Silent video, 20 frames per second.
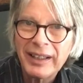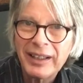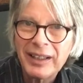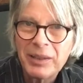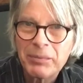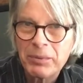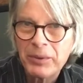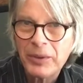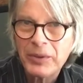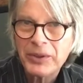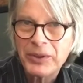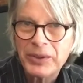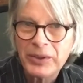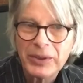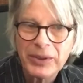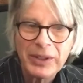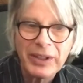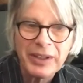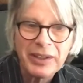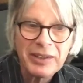the
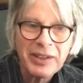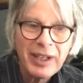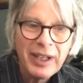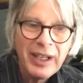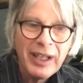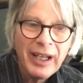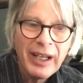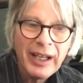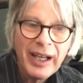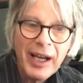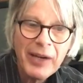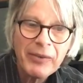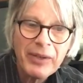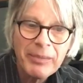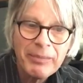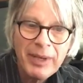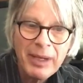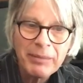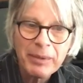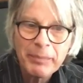brochures. And I
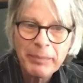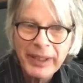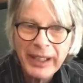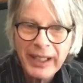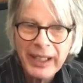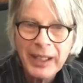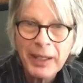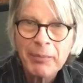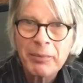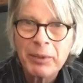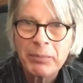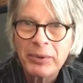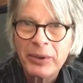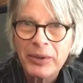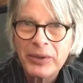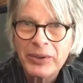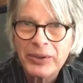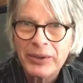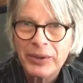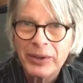remember picking up the
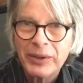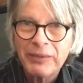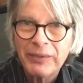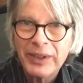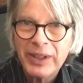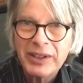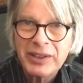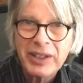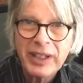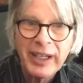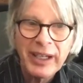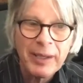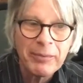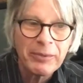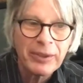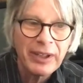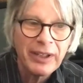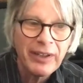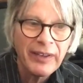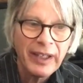brochure for this
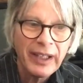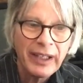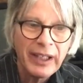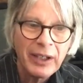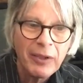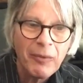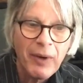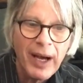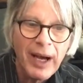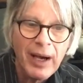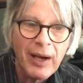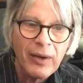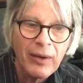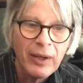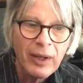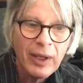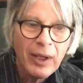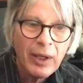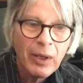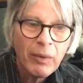camera and thinking, wow,
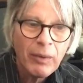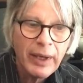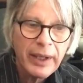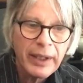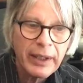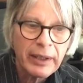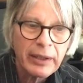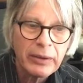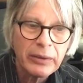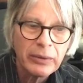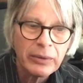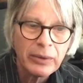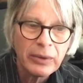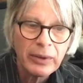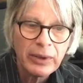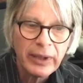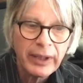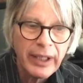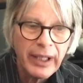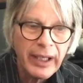what a cool
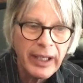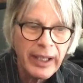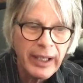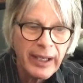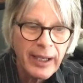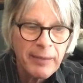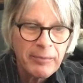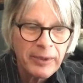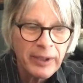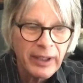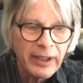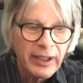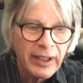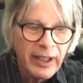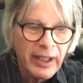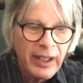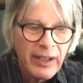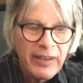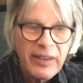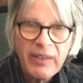looking camera.
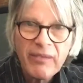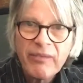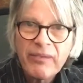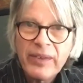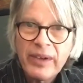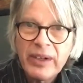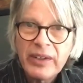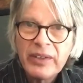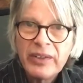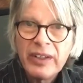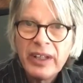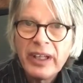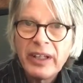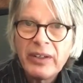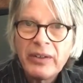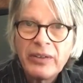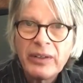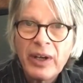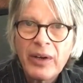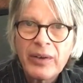The first thing you
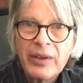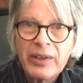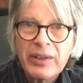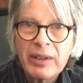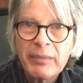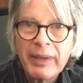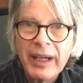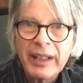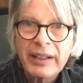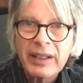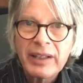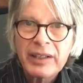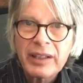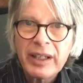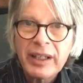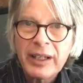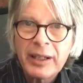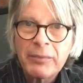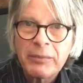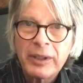notice about this
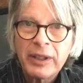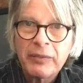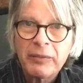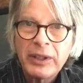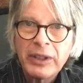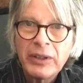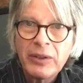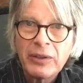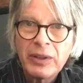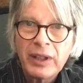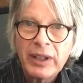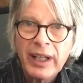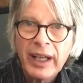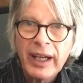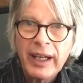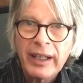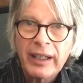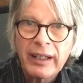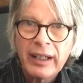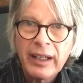camera when you look at
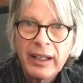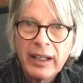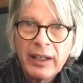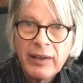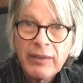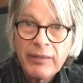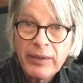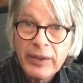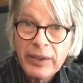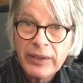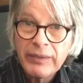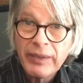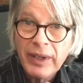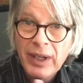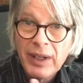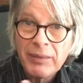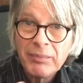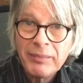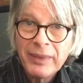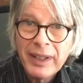it, first of
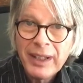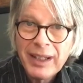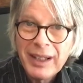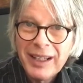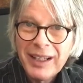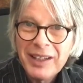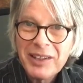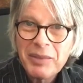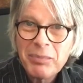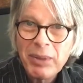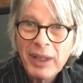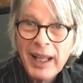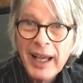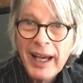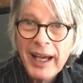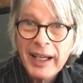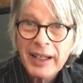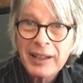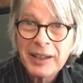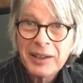all, it's
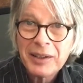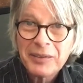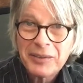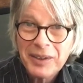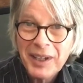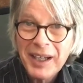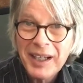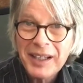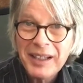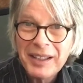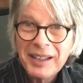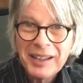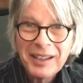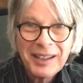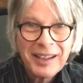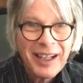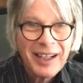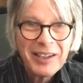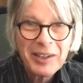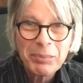black, right?
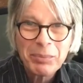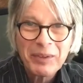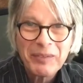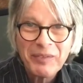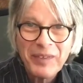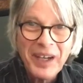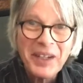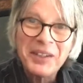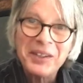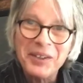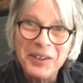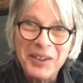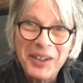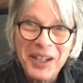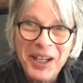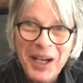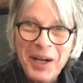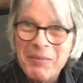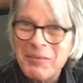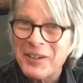That's a professional
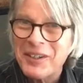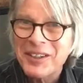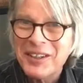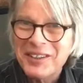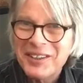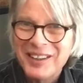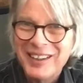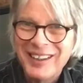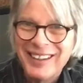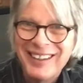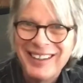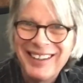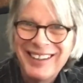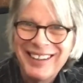camera, isn't it?